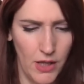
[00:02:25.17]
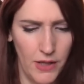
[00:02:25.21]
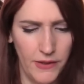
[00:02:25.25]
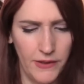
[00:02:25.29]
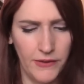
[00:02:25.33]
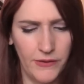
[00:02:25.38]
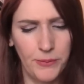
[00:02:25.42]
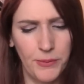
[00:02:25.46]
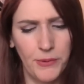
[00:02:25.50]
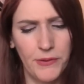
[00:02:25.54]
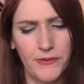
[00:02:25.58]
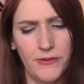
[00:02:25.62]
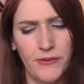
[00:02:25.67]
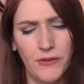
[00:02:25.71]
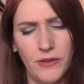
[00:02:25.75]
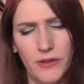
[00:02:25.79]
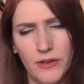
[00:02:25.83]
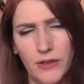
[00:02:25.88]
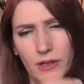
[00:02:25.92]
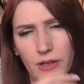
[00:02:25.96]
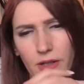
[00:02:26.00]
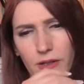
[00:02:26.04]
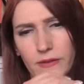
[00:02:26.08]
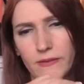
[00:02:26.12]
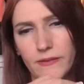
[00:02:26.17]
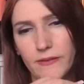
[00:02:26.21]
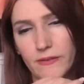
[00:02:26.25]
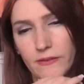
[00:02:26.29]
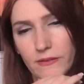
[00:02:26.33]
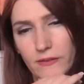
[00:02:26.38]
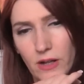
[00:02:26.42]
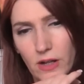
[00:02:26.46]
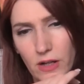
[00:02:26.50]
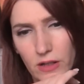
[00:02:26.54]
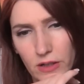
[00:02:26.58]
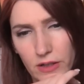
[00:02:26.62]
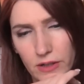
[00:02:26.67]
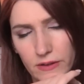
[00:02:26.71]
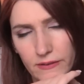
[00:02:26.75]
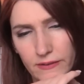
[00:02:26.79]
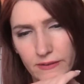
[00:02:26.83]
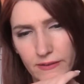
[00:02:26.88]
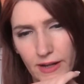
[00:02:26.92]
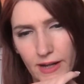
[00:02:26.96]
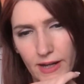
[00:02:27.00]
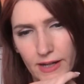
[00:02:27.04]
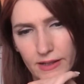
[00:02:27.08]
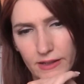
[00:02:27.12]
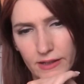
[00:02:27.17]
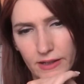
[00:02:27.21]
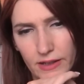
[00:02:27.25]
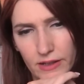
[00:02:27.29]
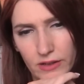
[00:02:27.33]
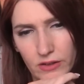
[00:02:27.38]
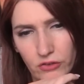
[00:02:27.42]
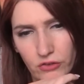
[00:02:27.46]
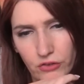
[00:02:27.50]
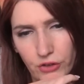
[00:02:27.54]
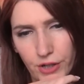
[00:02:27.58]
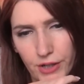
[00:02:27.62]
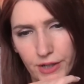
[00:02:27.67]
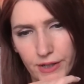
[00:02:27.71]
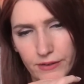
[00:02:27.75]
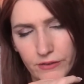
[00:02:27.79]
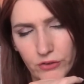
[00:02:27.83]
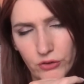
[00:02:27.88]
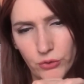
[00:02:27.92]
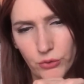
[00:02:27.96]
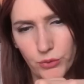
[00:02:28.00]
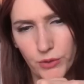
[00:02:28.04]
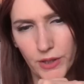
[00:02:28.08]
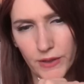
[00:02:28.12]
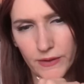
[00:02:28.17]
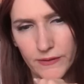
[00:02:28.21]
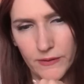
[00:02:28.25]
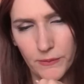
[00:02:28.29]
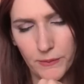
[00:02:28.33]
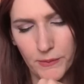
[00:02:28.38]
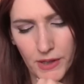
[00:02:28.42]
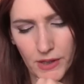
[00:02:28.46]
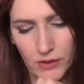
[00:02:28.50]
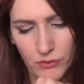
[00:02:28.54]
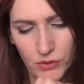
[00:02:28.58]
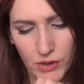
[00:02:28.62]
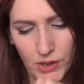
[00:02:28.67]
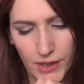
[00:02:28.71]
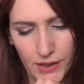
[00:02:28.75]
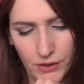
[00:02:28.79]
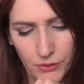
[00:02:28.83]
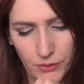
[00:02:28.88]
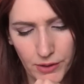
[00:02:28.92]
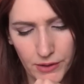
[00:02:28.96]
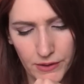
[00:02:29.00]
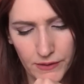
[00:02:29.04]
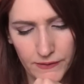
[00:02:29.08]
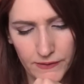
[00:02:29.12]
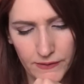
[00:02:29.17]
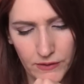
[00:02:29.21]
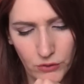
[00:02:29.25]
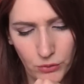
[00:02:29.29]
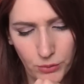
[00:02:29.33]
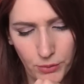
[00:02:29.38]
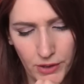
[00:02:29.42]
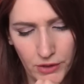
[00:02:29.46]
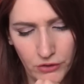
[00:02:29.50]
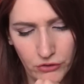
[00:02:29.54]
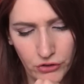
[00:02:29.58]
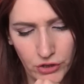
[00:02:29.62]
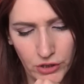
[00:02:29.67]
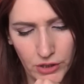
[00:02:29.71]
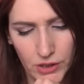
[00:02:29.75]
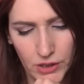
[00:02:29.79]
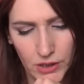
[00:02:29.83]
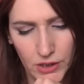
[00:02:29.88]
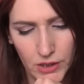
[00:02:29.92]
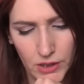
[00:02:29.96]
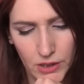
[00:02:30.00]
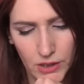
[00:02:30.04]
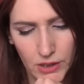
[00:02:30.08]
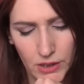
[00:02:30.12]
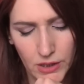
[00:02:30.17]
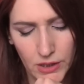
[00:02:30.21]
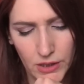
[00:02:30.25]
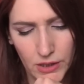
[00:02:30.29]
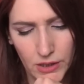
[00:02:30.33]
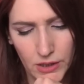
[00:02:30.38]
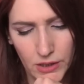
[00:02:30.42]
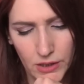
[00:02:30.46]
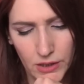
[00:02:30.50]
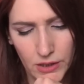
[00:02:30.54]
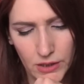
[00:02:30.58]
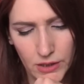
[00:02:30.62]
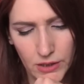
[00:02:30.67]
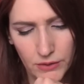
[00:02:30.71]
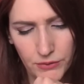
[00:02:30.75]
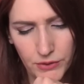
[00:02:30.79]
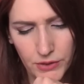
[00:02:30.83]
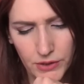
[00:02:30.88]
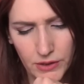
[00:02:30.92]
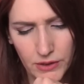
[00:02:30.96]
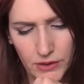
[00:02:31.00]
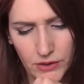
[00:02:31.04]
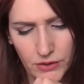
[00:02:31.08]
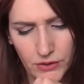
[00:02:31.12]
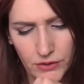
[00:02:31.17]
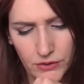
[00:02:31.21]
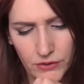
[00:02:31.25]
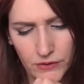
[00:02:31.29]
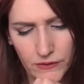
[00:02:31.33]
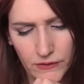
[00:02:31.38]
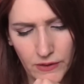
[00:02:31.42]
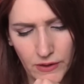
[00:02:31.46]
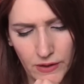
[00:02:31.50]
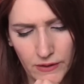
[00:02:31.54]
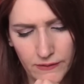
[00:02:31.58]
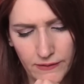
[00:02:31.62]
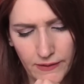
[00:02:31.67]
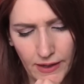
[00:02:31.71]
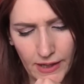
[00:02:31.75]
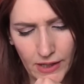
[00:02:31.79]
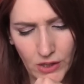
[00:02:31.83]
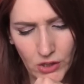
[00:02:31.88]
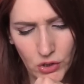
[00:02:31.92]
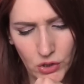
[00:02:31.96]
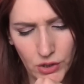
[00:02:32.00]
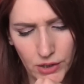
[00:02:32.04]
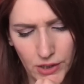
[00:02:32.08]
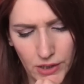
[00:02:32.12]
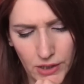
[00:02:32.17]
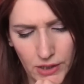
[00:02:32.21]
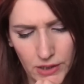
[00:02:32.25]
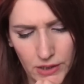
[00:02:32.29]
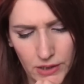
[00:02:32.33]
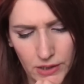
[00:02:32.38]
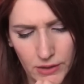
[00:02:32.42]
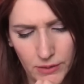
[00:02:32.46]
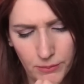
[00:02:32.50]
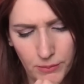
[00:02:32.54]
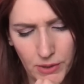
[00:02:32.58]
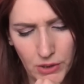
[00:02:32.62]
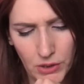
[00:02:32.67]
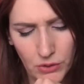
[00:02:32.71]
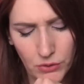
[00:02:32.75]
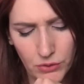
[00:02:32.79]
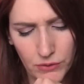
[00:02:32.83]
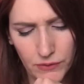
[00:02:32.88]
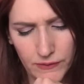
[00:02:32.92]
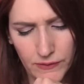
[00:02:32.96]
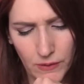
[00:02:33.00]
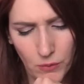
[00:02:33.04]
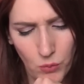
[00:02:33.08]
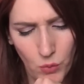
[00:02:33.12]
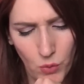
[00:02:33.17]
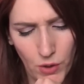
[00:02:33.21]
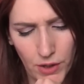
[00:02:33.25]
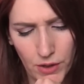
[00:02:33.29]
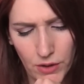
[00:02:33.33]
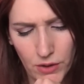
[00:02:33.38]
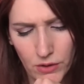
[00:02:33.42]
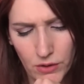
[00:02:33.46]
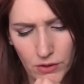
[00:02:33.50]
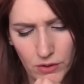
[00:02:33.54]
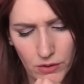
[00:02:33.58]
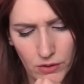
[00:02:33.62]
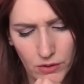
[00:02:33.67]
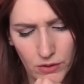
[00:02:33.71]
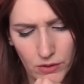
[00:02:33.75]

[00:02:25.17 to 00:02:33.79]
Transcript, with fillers: this person is stuck and stagnant and is trying to get some kind of light around the situation. They feel like they're just like dangling in the middle somewhere.